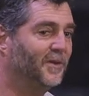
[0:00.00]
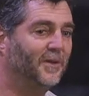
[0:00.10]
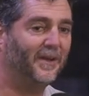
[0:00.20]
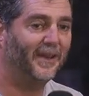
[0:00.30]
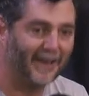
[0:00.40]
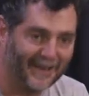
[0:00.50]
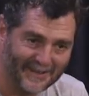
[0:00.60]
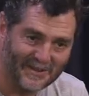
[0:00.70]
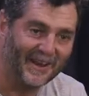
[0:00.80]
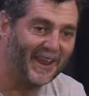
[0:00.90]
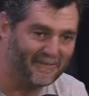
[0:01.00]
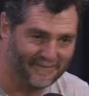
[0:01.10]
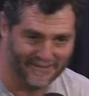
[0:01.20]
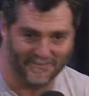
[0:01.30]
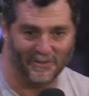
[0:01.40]
to
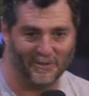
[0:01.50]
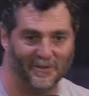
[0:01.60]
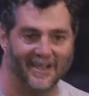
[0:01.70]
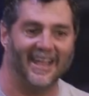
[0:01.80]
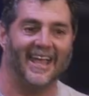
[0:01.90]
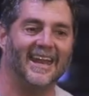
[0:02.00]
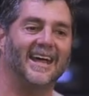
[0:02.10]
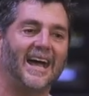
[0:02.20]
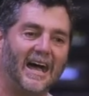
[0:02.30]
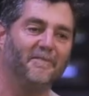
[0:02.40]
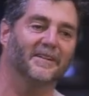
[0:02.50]
love them more. And I, I